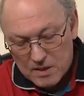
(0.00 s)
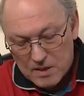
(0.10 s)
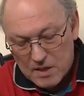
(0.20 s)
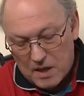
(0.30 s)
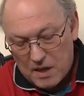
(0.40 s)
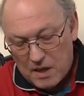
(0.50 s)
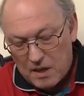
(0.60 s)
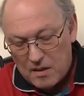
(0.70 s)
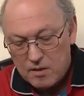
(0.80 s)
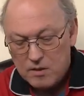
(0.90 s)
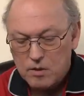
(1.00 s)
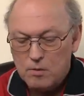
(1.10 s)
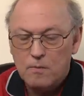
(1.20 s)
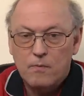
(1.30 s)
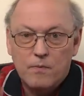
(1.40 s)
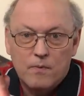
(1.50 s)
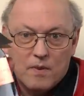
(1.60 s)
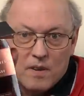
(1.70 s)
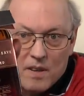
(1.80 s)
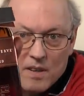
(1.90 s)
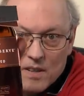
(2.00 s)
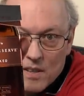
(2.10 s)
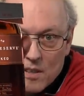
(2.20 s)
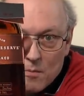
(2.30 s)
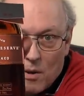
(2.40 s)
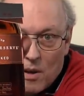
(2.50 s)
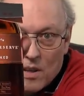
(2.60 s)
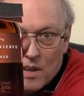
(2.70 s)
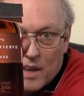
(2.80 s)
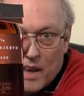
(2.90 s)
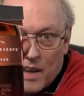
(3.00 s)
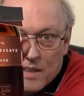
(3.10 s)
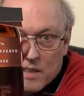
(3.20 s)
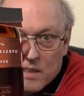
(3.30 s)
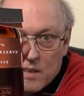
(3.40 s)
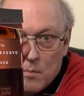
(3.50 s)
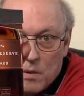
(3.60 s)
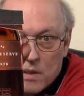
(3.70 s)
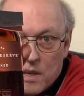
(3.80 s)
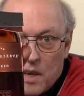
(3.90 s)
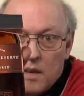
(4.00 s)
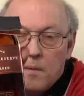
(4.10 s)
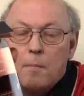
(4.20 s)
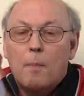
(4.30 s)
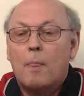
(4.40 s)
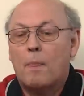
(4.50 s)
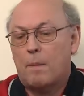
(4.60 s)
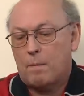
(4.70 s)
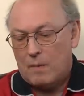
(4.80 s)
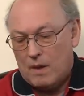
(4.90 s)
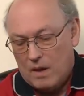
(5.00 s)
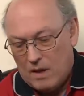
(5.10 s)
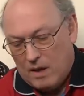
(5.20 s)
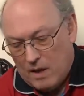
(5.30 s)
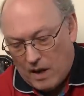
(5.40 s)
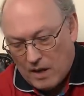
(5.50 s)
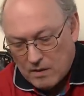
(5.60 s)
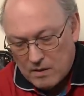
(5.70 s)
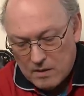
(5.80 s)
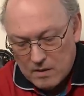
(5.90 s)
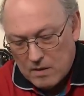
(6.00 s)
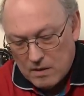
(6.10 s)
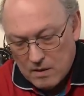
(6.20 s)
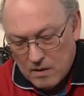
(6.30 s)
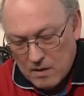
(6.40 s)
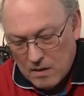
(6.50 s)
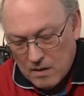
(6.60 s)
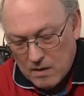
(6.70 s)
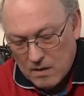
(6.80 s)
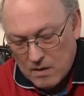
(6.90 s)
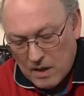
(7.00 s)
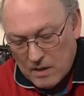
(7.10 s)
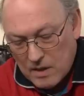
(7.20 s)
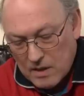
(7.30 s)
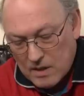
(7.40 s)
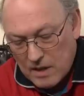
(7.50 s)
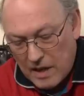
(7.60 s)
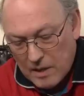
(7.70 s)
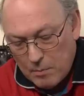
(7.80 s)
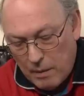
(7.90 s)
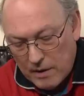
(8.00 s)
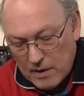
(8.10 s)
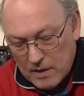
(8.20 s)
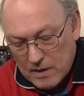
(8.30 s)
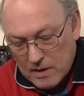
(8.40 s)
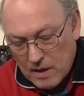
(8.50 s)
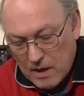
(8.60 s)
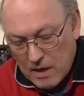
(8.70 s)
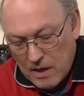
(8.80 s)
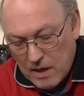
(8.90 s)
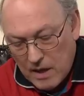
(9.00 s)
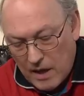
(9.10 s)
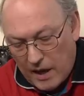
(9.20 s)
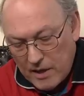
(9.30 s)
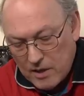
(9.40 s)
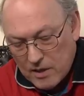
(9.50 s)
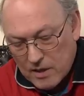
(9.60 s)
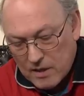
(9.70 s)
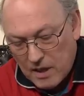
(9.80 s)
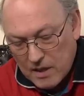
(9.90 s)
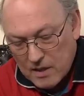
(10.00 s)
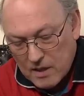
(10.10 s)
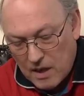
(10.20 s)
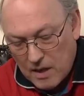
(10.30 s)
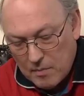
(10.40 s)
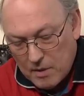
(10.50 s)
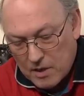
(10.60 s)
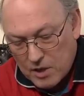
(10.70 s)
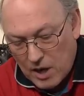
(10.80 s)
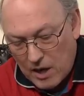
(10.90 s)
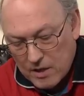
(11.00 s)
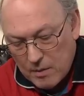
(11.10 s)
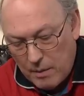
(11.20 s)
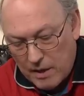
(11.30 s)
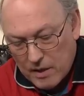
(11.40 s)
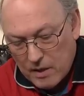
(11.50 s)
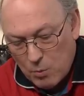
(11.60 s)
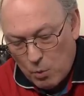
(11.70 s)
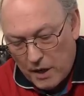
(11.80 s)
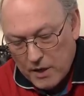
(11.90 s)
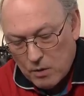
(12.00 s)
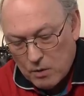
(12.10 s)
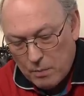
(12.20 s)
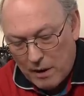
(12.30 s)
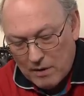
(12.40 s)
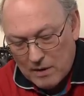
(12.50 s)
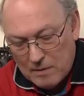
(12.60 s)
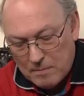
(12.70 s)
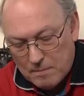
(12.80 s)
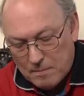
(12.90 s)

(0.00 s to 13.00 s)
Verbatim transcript: see two small cask symbols here and said select barrels aged a second time in charred American white oak barrel